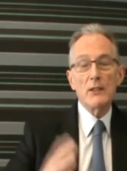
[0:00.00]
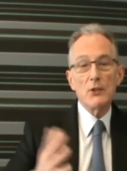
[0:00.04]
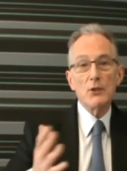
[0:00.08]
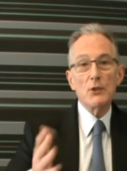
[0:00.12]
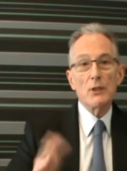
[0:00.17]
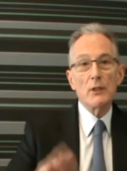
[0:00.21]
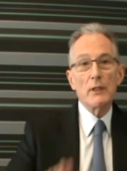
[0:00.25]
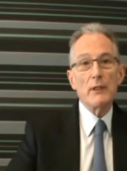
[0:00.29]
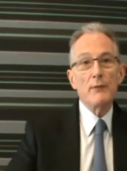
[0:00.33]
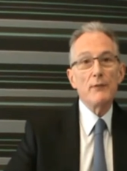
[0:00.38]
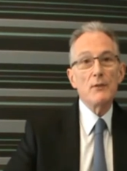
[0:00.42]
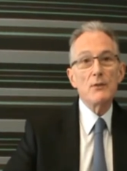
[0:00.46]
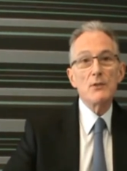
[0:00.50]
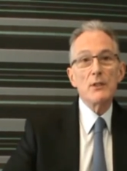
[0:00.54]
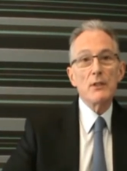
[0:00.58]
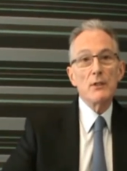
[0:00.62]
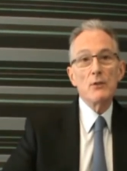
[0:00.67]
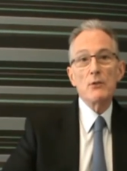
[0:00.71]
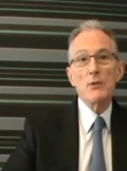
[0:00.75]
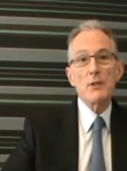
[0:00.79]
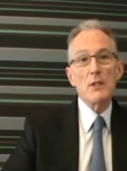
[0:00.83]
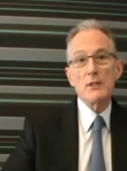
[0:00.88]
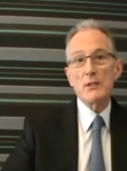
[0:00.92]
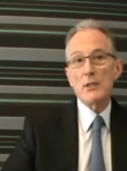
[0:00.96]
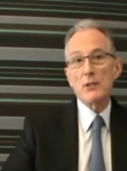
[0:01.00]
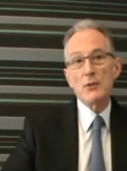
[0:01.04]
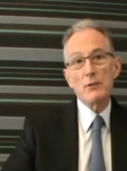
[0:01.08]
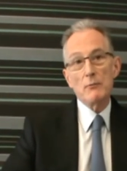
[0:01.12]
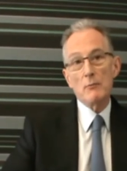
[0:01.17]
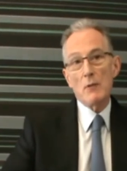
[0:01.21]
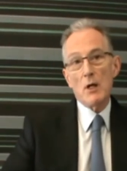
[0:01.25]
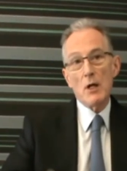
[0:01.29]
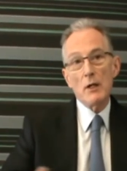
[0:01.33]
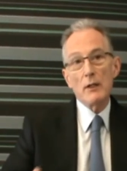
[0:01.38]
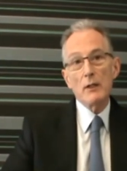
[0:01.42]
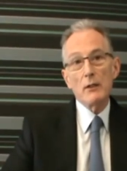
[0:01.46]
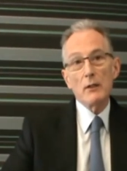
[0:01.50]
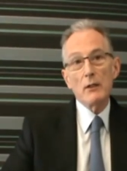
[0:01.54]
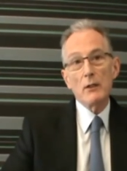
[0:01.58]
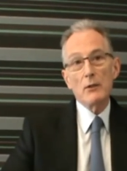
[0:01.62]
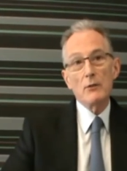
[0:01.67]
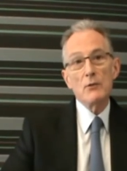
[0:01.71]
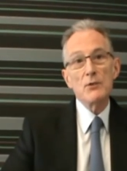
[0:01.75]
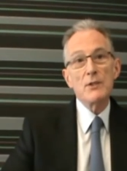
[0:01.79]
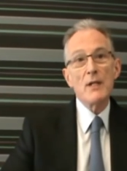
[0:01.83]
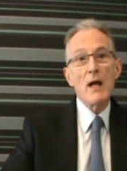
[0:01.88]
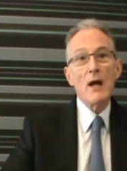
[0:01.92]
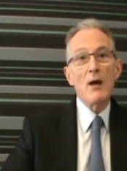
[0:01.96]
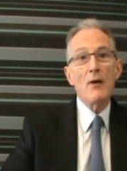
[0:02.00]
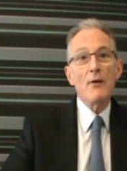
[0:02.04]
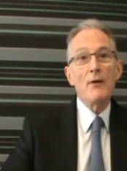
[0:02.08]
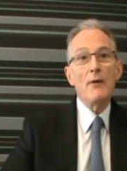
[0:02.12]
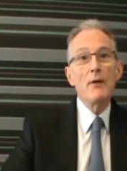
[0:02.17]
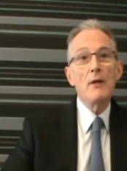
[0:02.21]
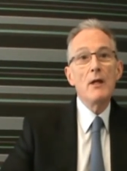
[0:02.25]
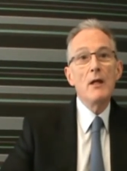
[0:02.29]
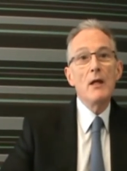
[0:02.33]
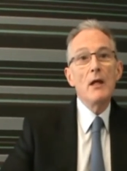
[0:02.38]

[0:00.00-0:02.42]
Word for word: essentially the securitization market closed down.